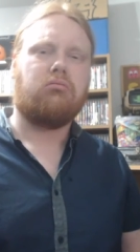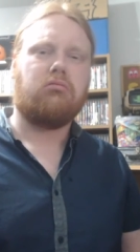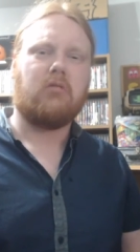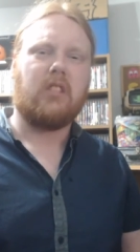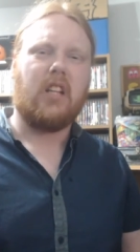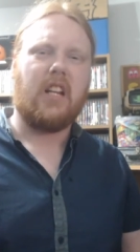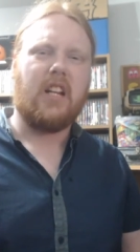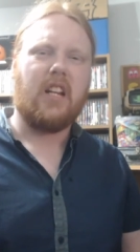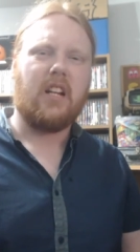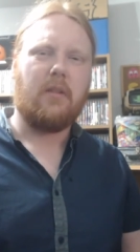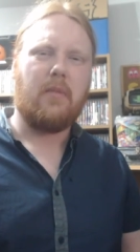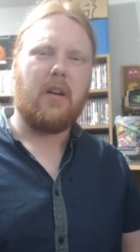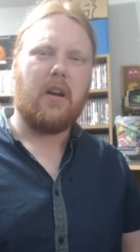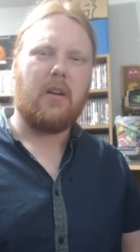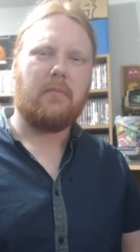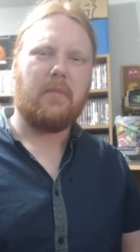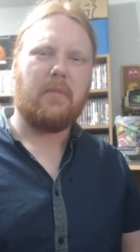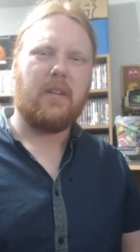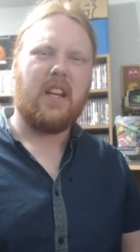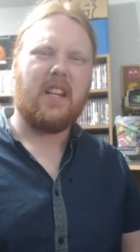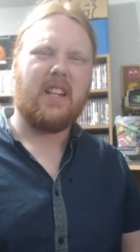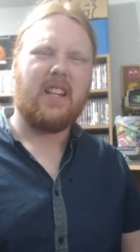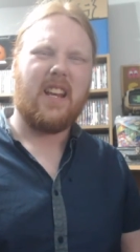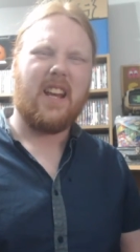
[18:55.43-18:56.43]
didn't it come out on
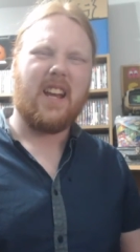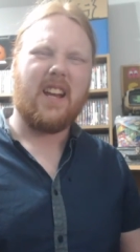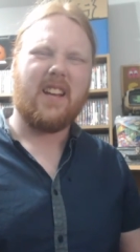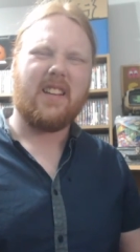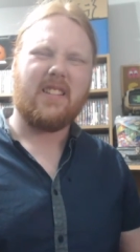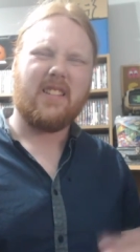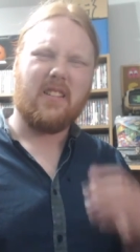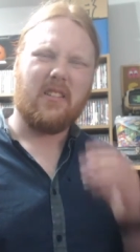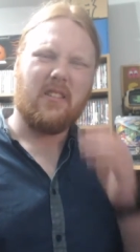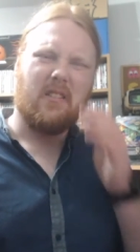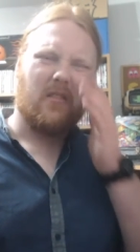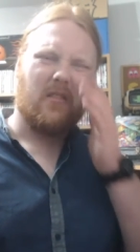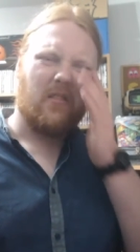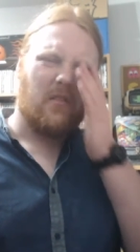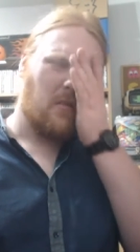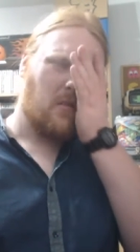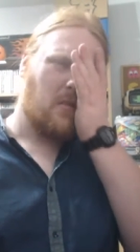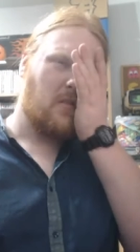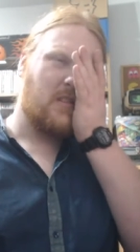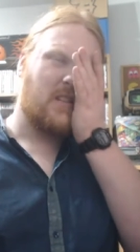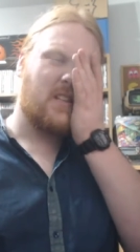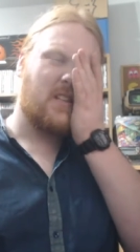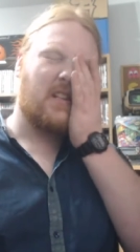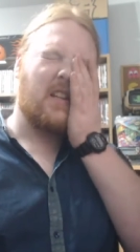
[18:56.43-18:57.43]
DS?
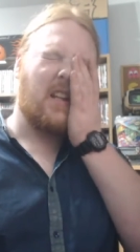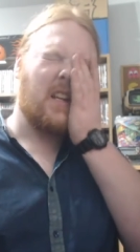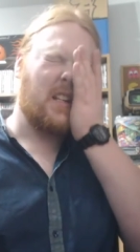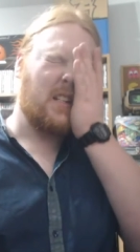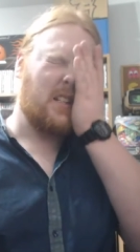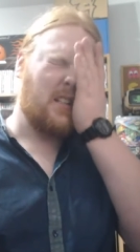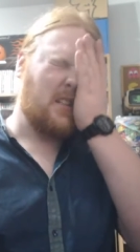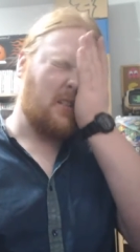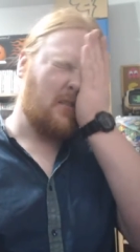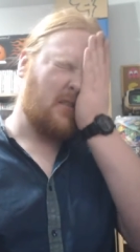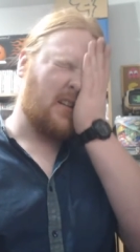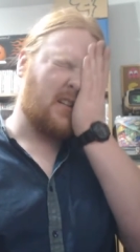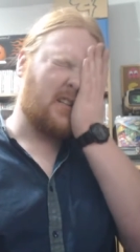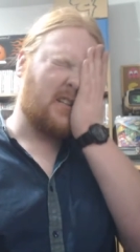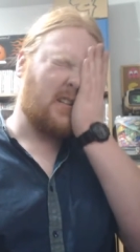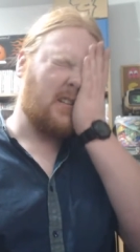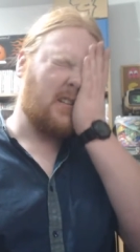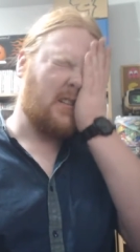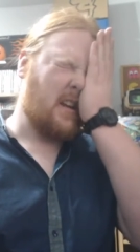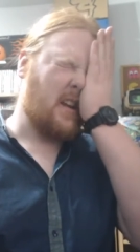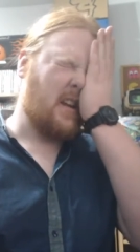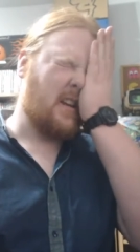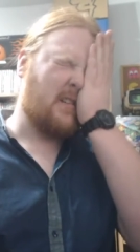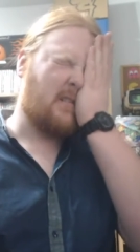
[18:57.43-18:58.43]
Or is it like a Sony
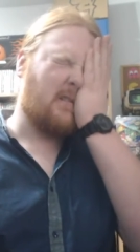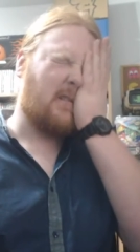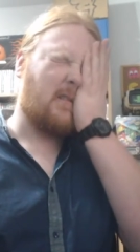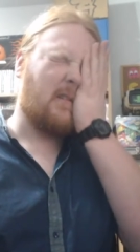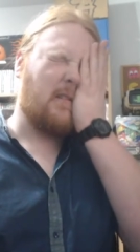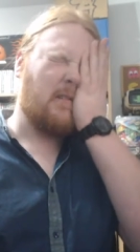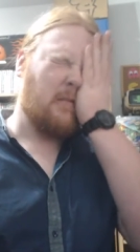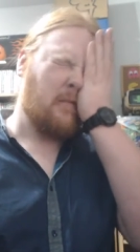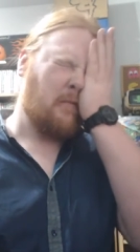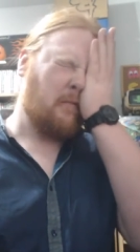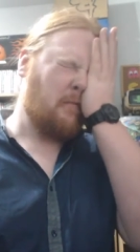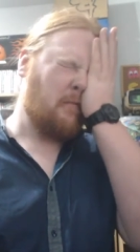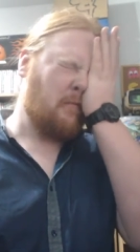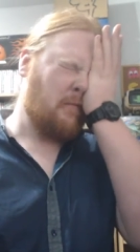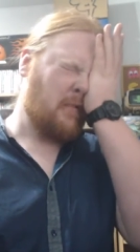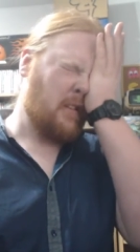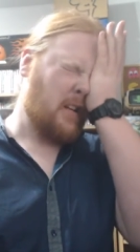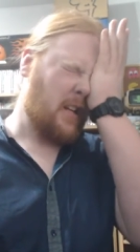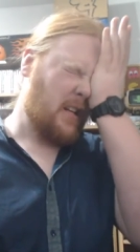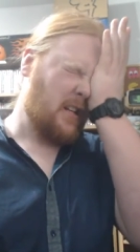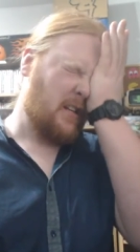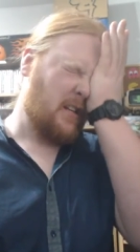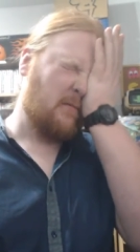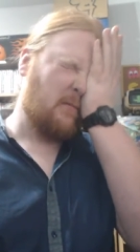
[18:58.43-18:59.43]
excuse? I don't
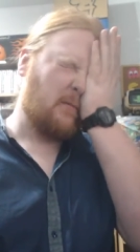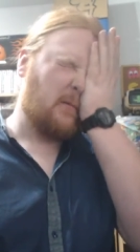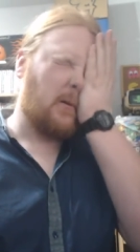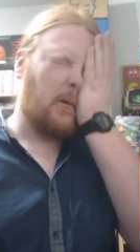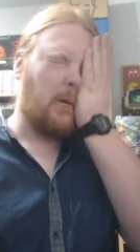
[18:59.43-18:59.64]
know.